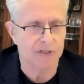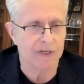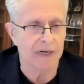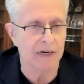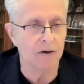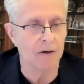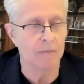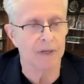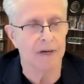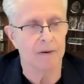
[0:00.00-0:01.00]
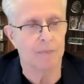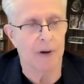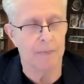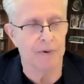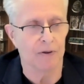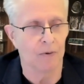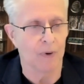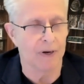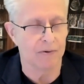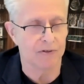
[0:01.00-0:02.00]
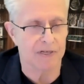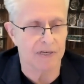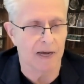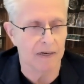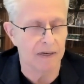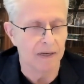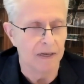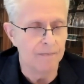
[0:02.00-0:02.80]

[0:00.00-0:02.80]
terribly unpopular when it was decided,